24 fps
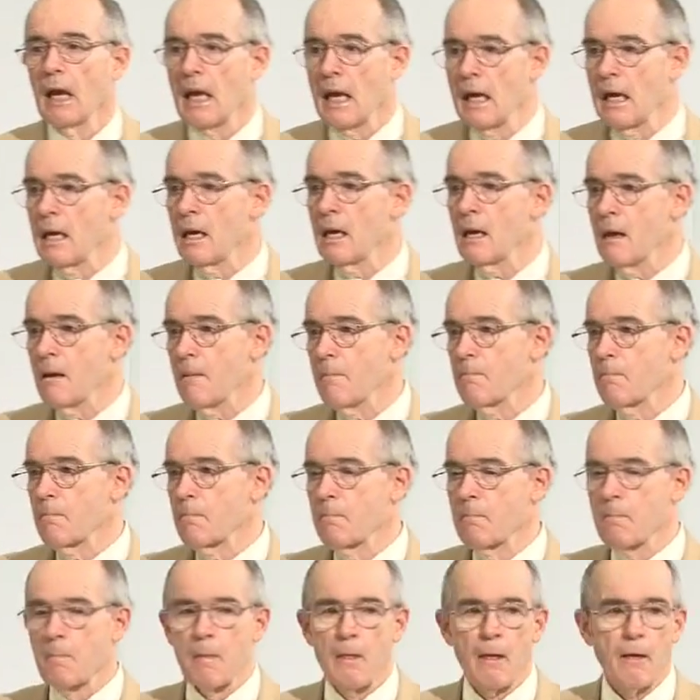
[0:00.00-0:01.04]
He,
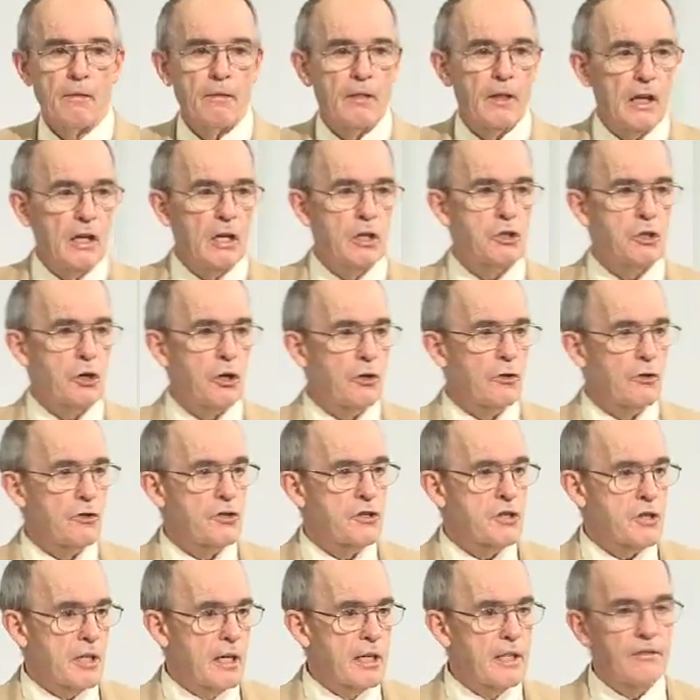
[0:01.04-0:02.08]
the
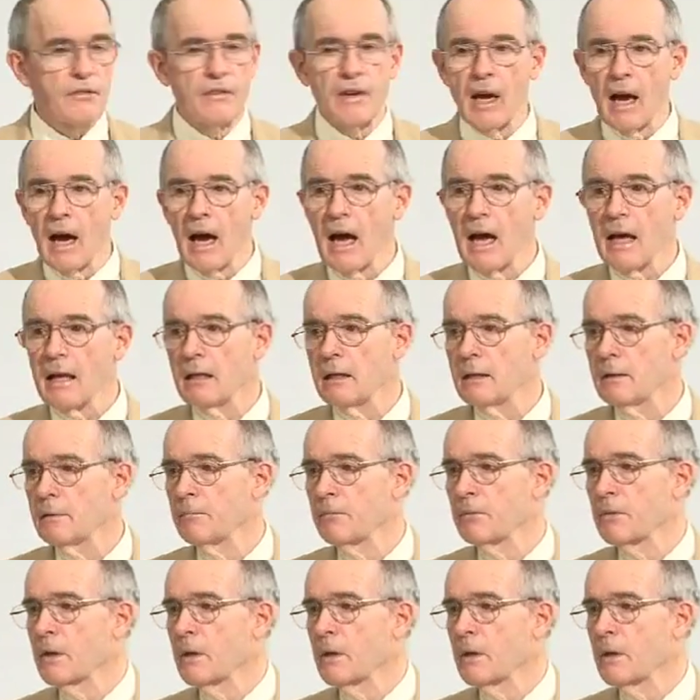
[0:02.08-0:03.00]
eternal Son of God,